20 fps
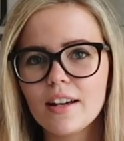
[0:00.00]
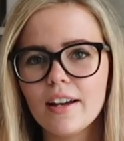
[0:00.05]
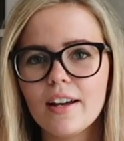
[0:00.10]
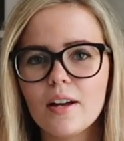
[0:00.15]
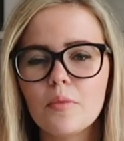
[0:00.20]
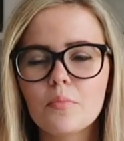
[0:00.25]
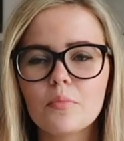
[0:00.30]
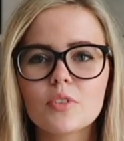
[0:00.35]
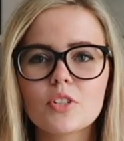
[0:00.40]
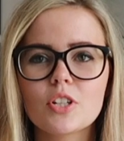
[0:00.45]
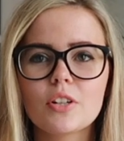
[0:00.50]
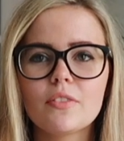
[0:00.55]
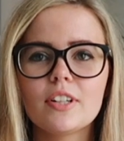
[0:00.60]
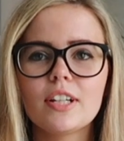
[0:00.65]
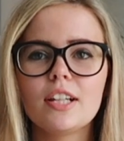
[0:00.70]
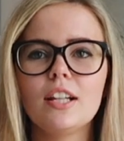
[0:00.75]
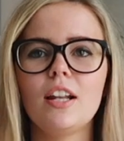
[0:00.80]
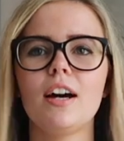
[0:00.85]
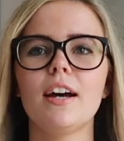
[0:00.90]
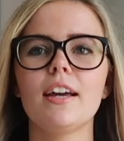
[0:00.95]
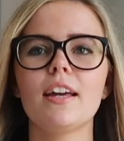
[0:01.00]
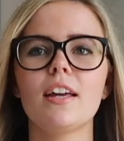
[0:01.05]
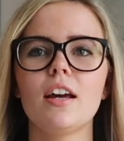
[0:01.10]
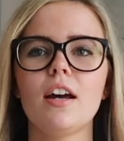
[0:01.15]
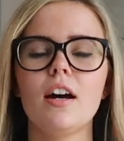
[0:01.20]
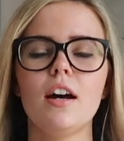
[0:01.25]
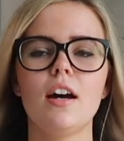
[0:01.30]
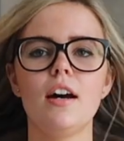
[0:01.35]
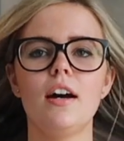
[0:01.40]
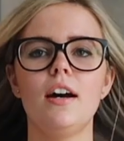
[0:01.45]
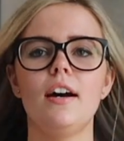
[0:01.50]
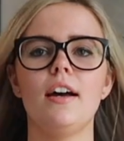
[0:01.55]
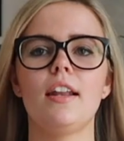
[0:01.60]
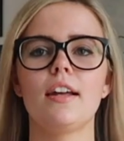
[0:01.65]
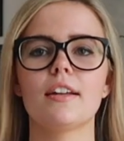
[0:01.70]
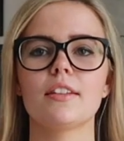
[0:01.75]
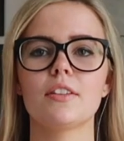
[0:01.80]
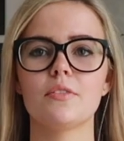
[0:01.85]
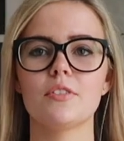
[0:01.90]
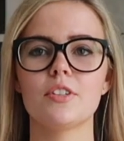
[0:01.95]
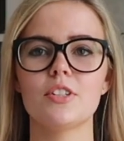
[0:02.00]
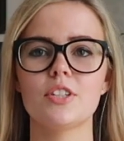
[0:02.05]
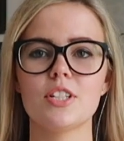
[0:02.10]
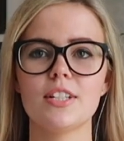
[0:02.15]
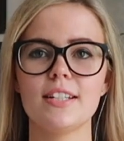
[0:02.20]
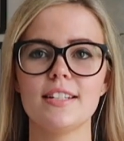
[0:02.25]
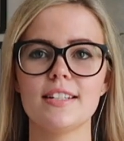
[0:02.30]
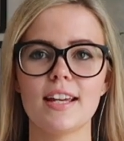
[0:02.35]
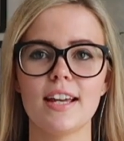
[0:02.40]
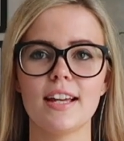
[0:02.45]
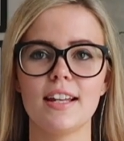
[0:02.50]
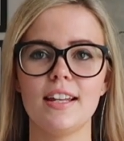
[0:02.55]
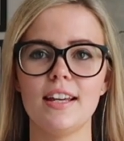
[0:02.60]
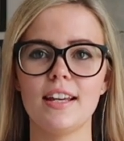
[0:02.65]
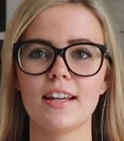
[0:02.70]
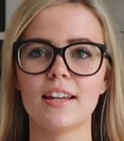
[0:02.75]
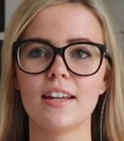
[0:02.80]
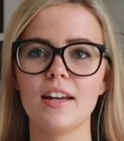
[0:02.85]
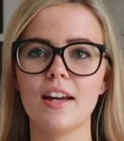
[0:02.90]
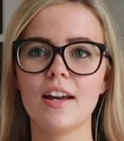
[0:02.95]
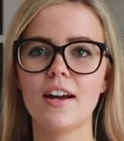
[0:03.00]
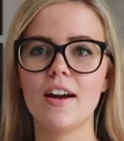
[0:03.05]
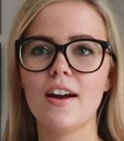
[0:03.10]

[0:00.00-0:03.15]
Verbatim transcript: um, which I really like. I like the ruche detailing.